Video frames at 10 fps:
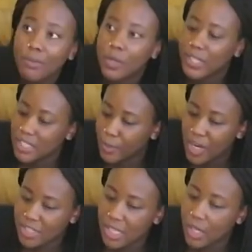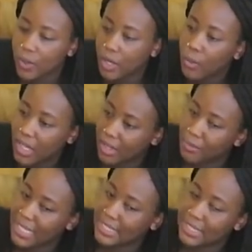I'm going to Barcelona
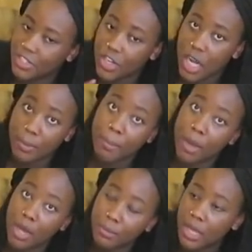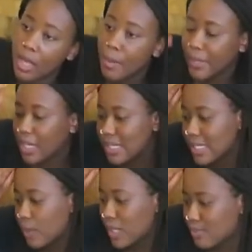with my sister and my mom
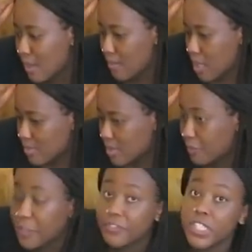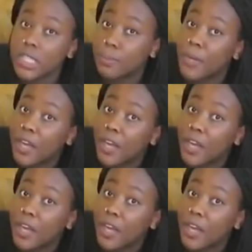because it was my mom's 50th